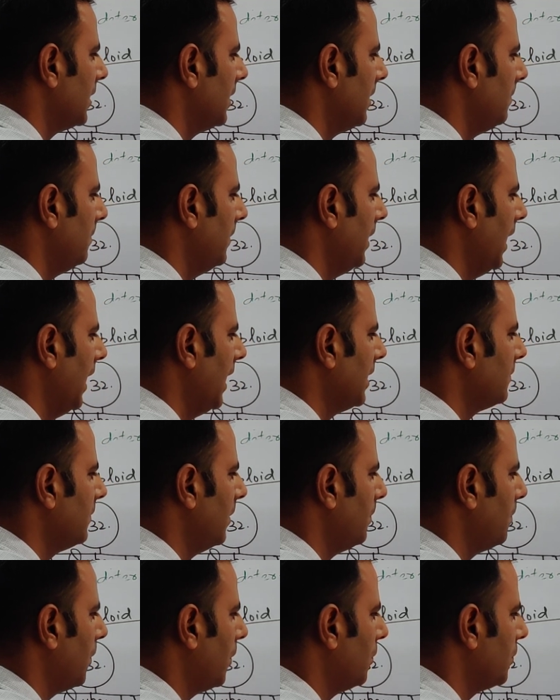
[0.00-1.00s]
The males
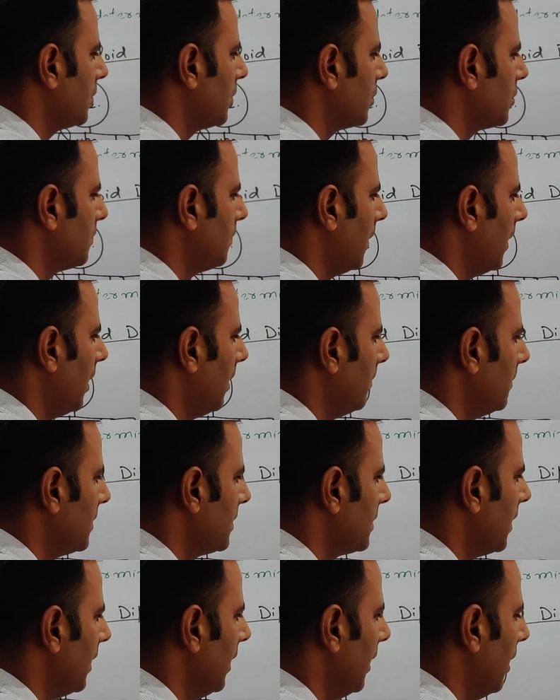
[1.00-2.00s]
will produce the
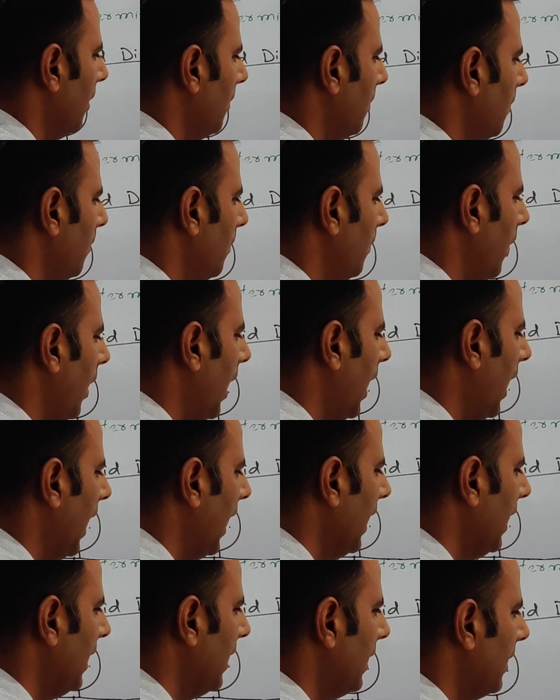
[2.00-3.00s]
sperms
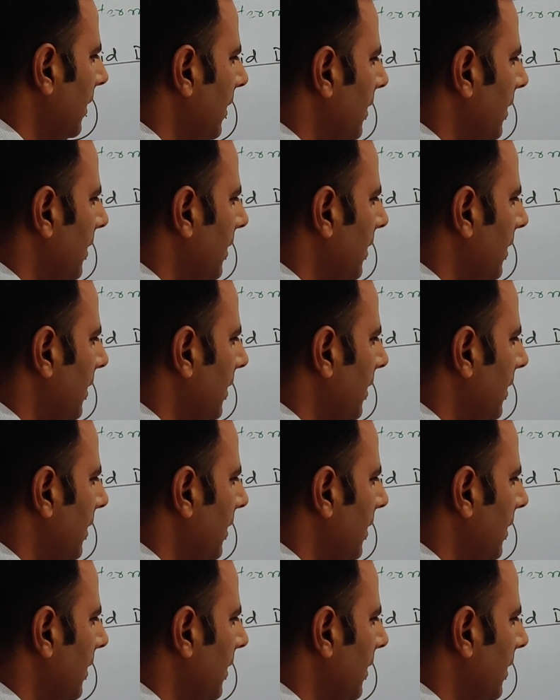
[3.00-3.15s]
by